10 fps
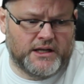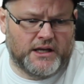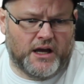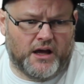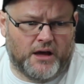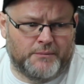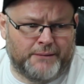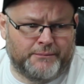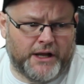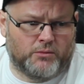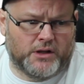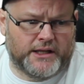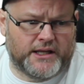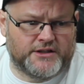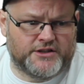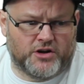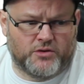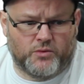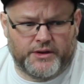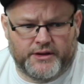Um, I'm not really
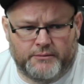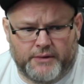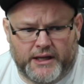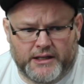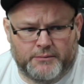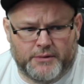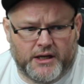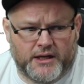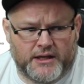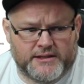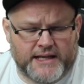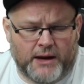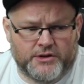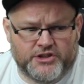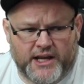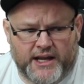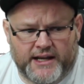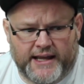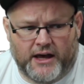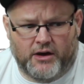concerned with it mainly because I would check it
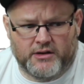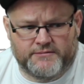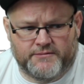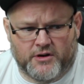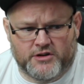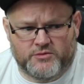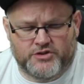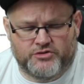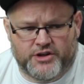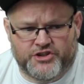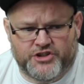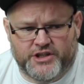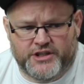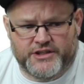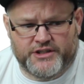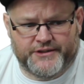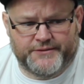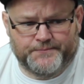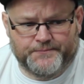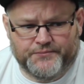out as far as restrictions
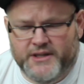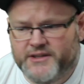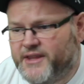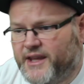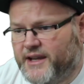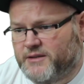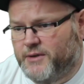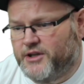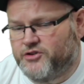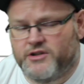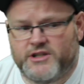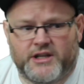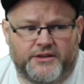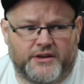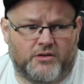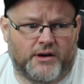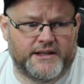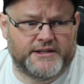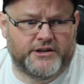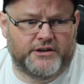and things, make sure it's nothing
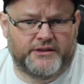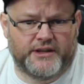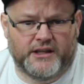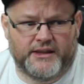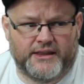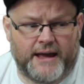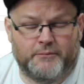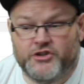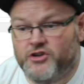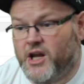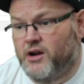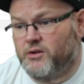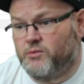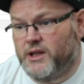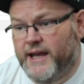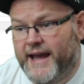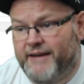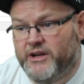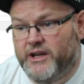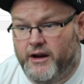crazy or anything like that. But you're not going to really have
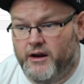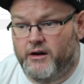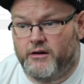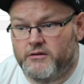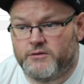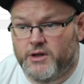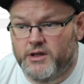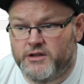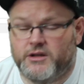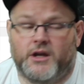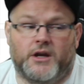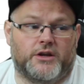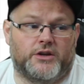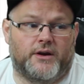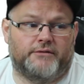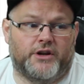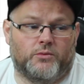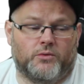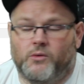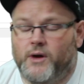any errors because you have no
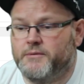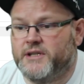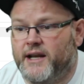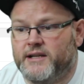real website.